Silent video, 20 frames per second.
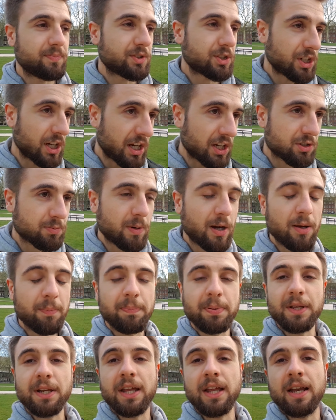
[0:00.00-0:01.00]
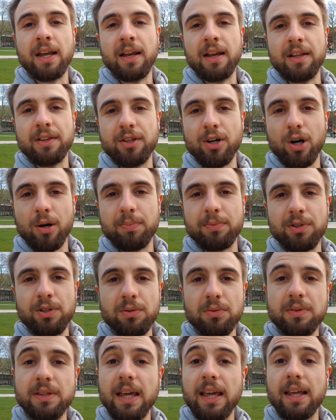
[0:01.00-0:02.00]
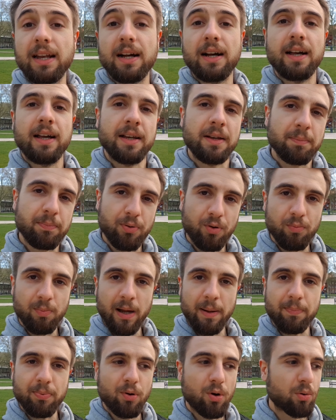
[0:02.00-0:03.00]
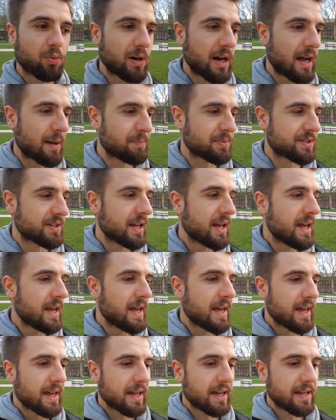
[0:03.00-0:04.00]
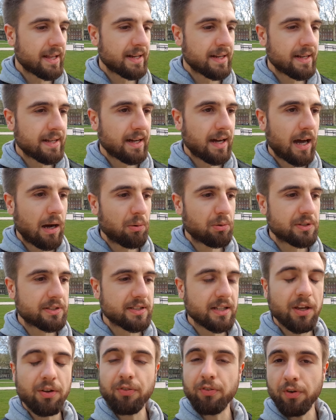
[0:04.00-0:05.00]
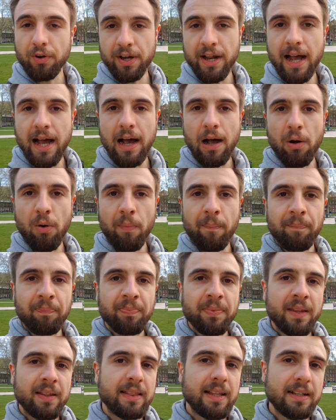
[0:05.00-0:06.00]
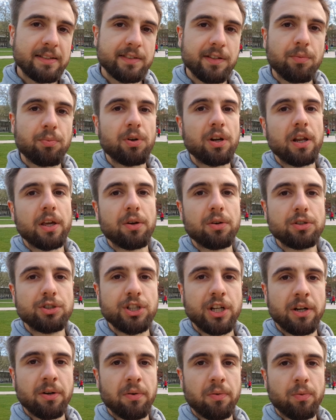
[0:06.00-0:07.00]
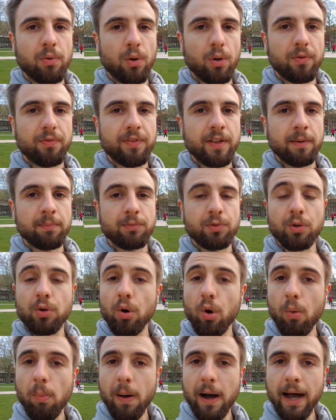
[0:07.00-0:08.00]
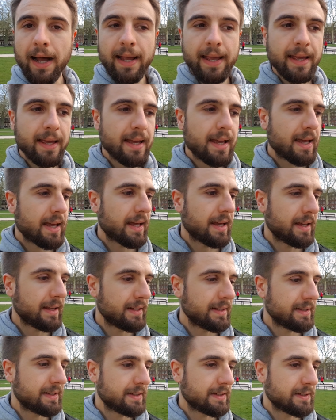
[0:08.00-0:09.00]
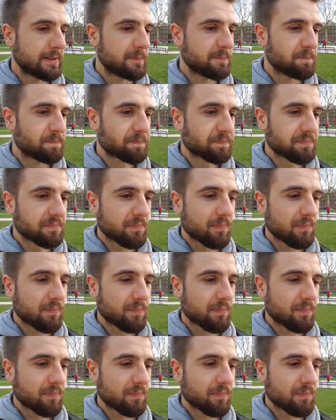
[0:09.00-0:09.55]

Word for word: change my opinion and adopt new data and improve my programs. And uh, I would say for now, that's a really good general rule of thumb to go by. And um,